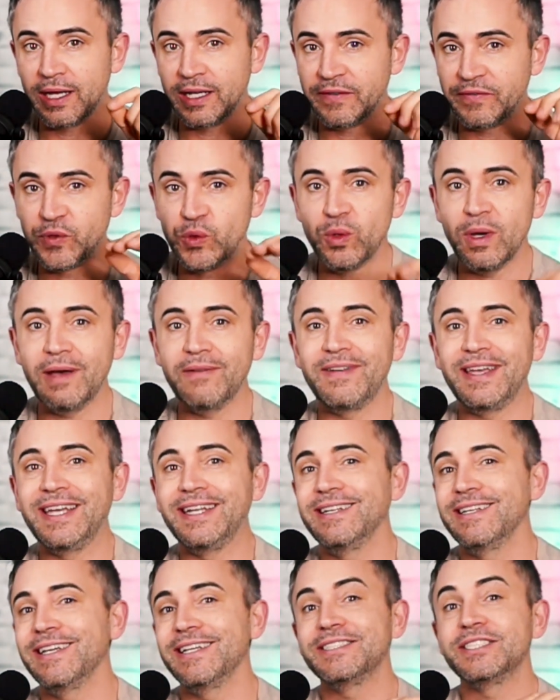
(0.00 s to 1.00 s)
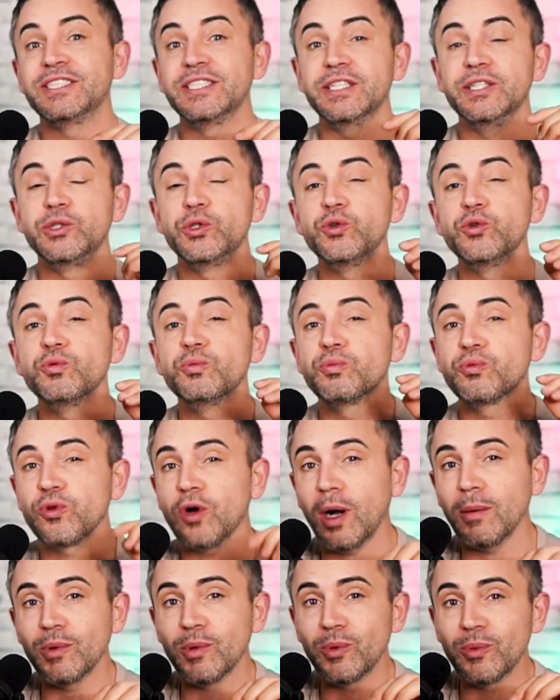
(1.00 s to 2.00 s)
And if you have A D H D, you
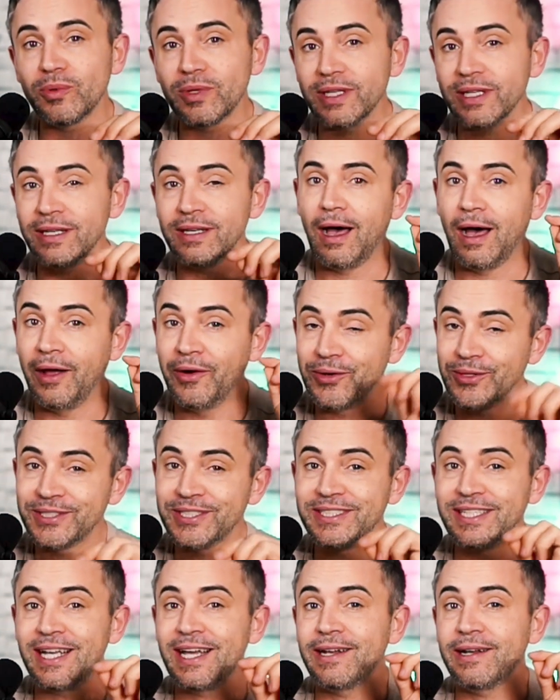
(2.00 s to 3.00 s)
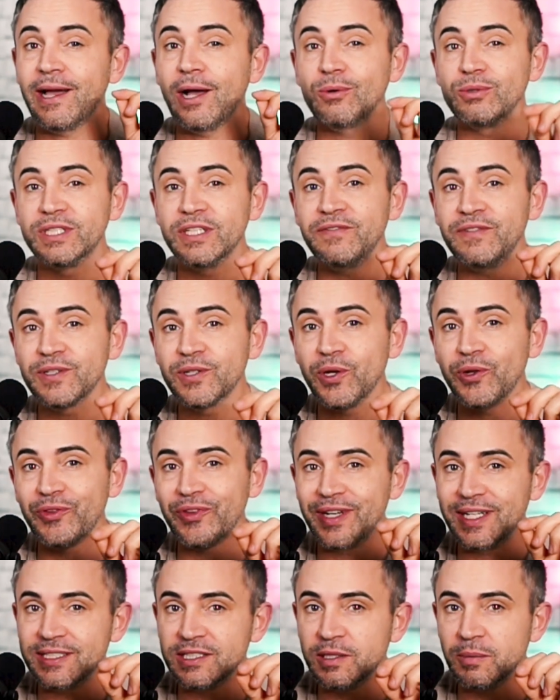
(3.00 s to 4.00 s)
probably understand how difficult
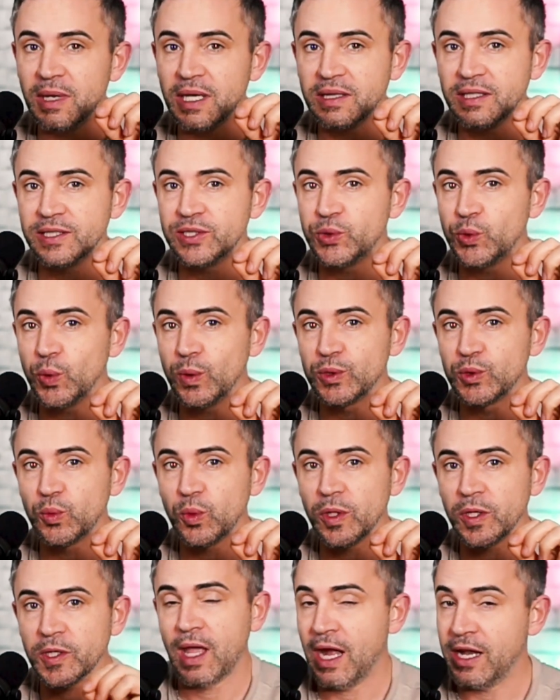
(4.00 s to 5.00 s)
it is to make these tools work.